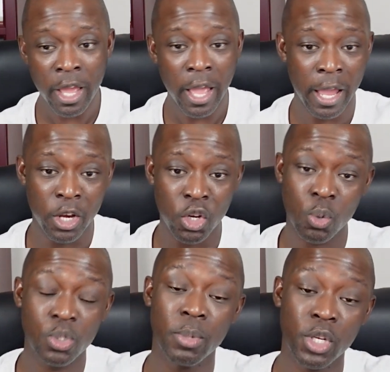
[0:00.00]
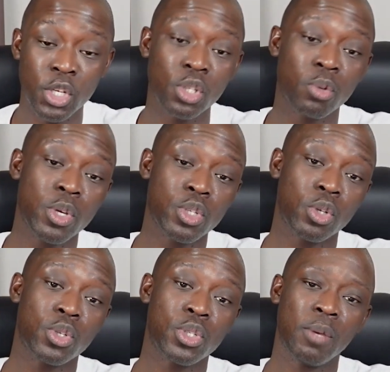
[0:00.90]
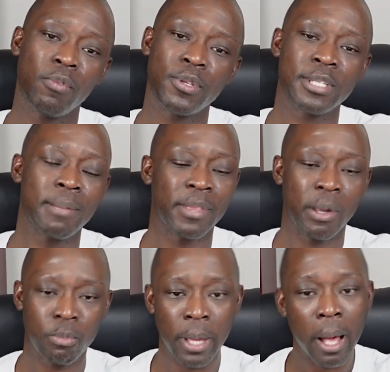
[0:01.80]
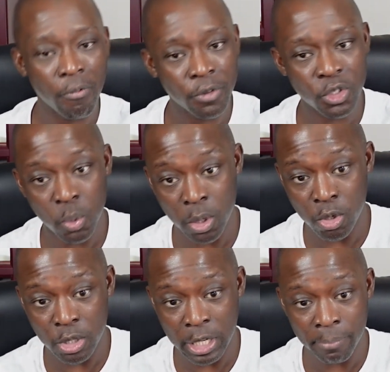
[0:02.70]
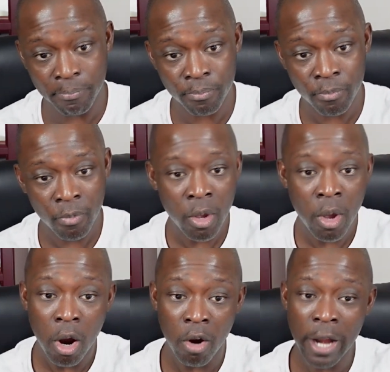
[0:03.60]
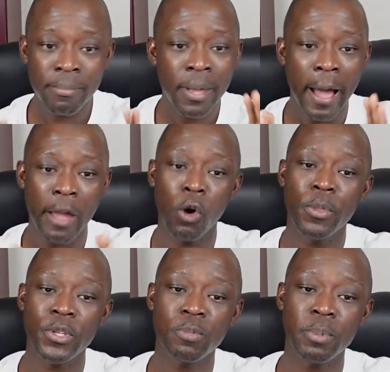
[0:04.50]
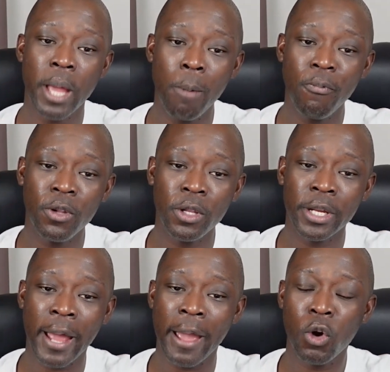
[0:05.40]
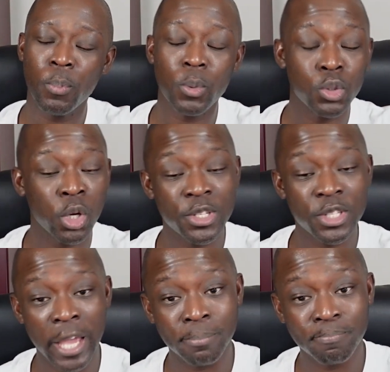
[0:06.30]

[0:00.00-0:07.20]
and do some additional research to see if this is something that would be helpful to you in your team. All right, I hope this has been helpful, and I hope you will join us again.